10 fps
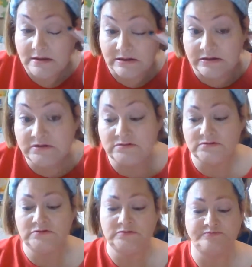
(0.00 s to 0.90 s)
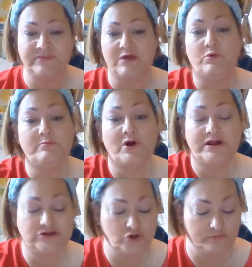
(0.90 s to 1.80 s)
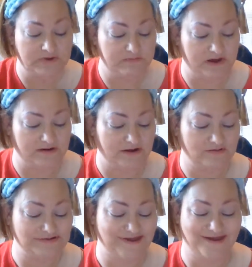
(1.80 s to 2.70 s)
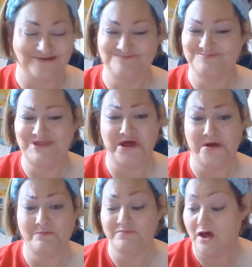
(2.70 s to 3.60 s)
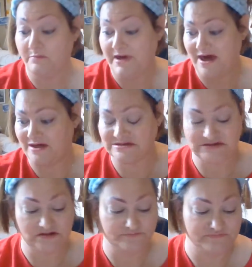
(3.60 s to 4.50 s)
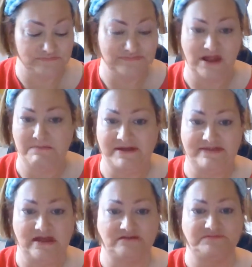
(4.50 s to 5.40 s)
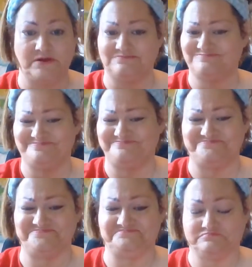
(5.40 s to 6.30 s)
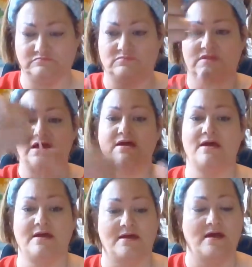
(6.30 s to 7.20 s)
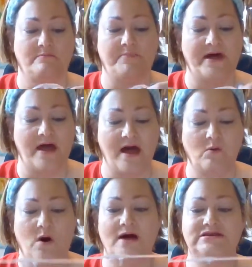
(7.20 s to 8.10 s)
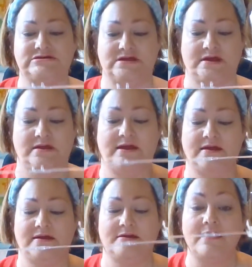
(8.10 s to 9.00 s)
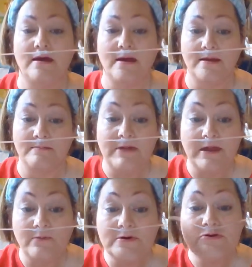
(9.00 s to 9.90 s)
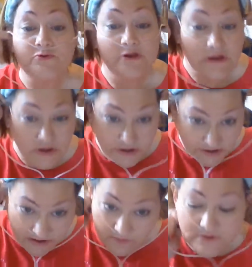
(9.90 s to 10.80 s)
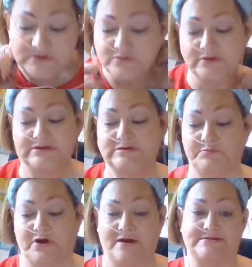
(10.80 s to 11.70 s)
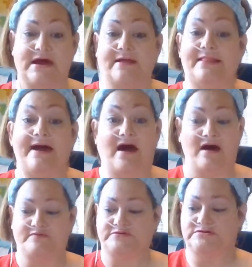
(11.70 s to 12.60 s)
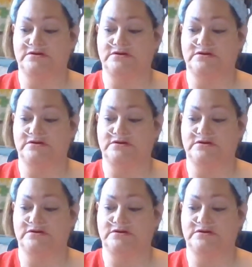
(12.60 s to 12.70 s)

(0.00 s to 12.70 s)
And when Marty told me about it, I was like, no, I'll pass. Not my thing. No. Okay. But I watched it, and it was really good. I was really surprised. I laughed.